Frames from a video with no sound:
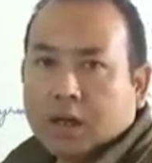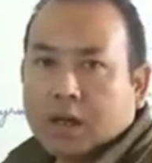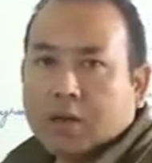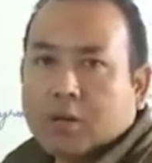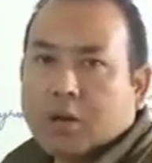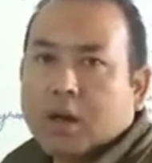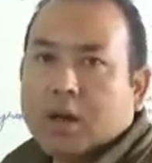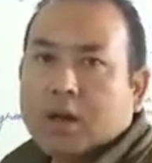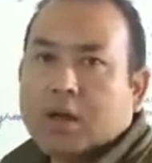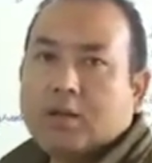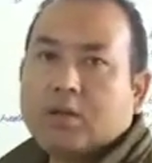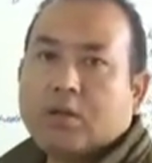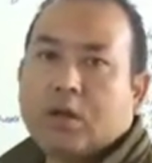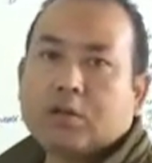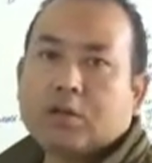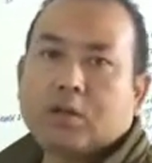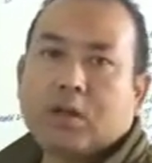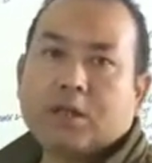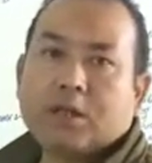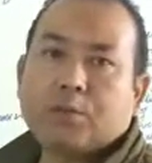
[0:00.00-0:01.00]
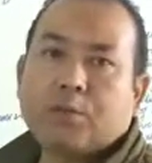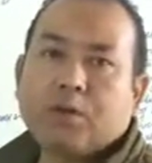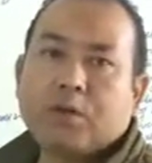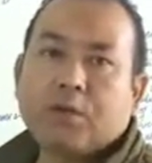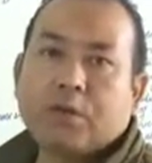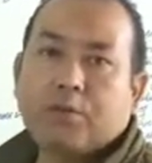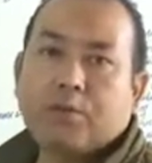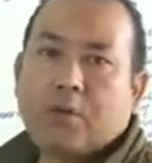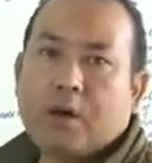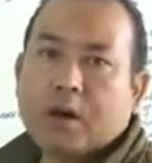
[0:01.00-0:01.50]
it is also
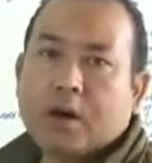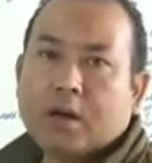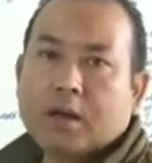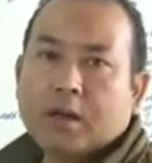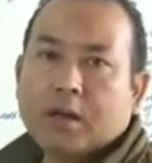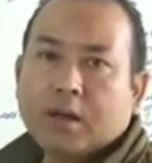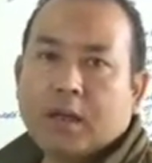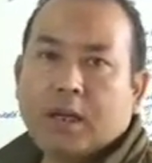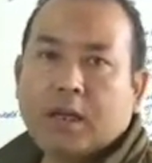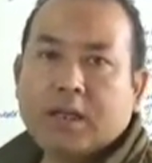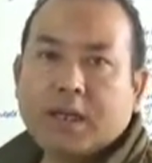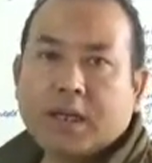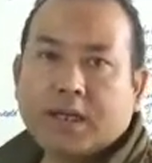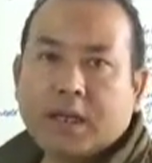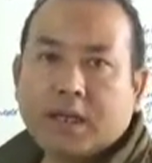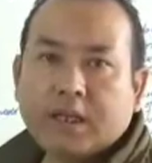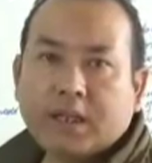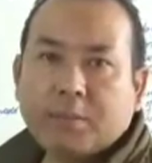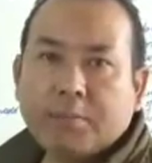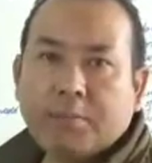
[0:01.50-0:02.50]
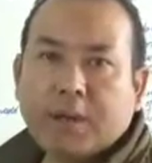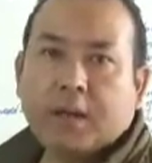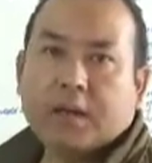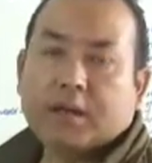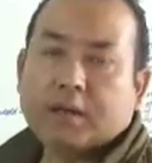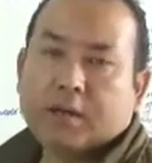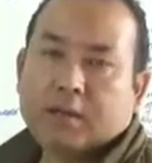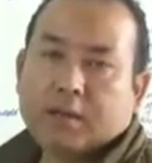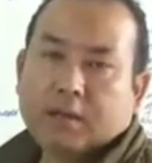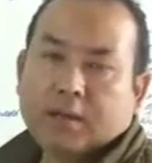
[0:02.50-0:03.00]
responsible for ejecting the
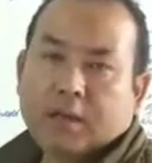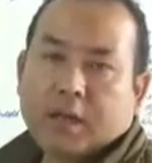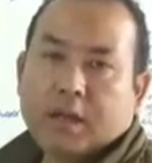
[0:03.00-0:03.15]
milk.